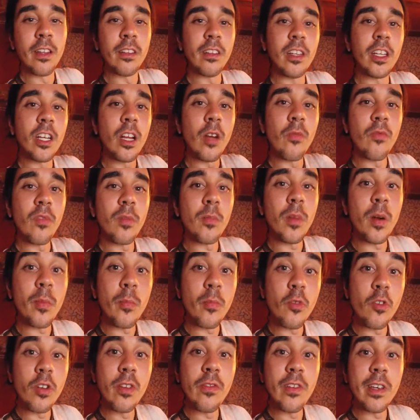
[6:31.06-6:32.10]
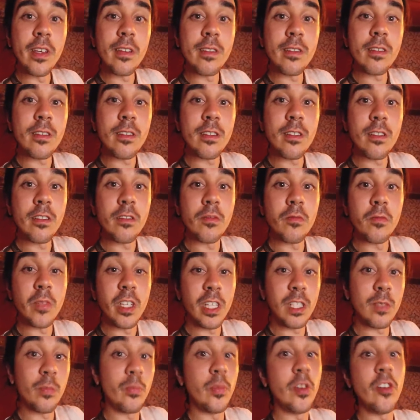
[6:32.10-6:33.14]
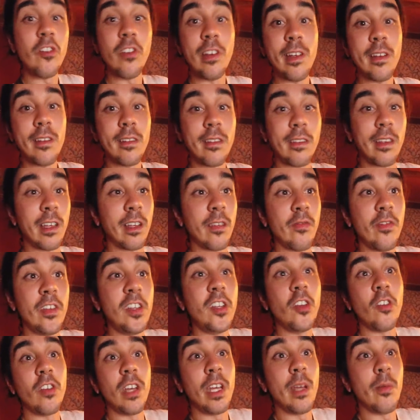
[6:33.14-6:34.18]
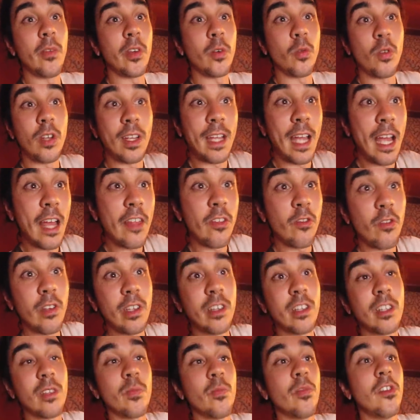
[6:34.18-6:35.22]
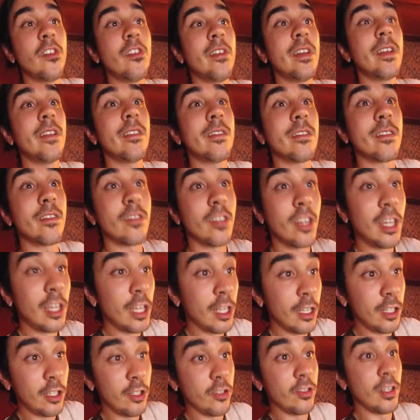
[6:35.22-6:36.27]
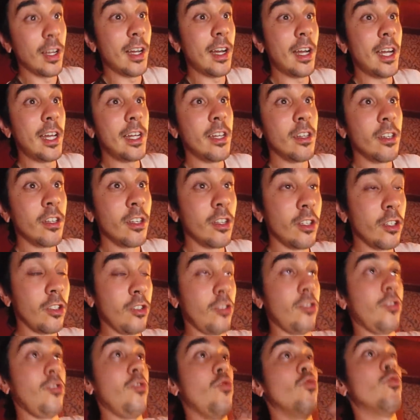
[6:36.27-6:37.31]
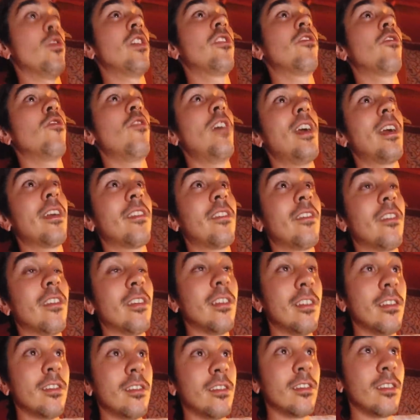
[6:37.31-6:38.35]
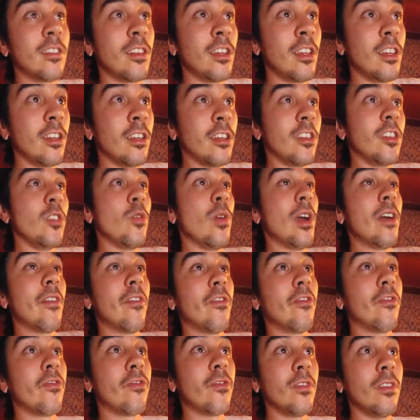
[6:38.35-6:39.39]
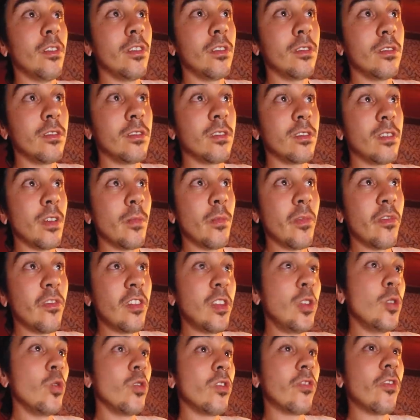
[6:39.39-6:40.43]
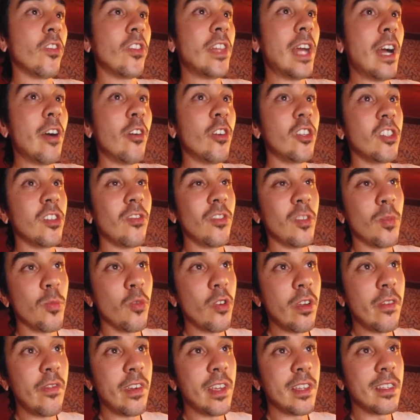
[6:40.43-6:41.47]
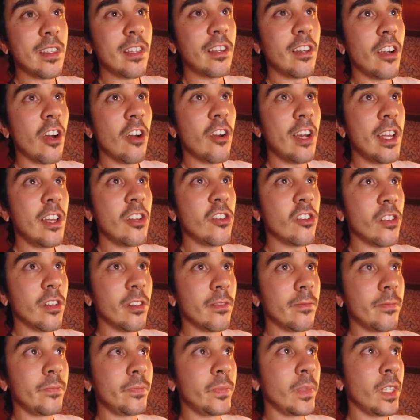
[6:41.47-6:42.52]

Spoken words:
They come from our previous experience, like a video game, like we're gathering experience. You die, you resurrect, and you have some of the useful knowledge of your previous incarnation.